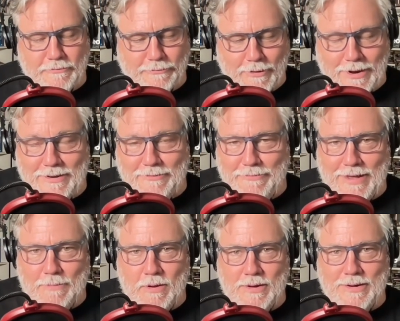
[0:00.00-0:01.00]
Variety
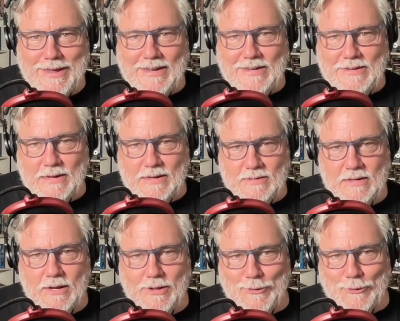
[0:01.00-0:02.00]
Vagabond, it
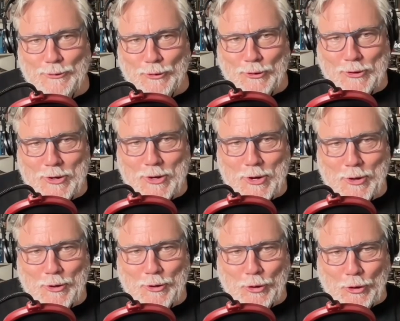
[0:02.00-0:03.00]
doesn't look
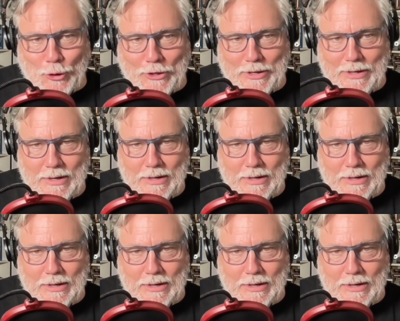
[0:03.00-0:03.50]
good.